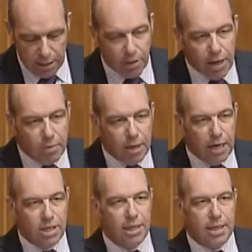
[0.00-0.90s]
So I would
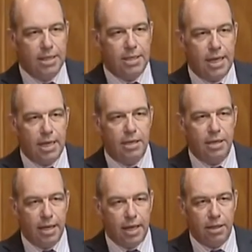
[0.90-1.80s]
actually contend
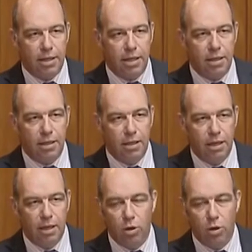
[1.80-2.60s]
that the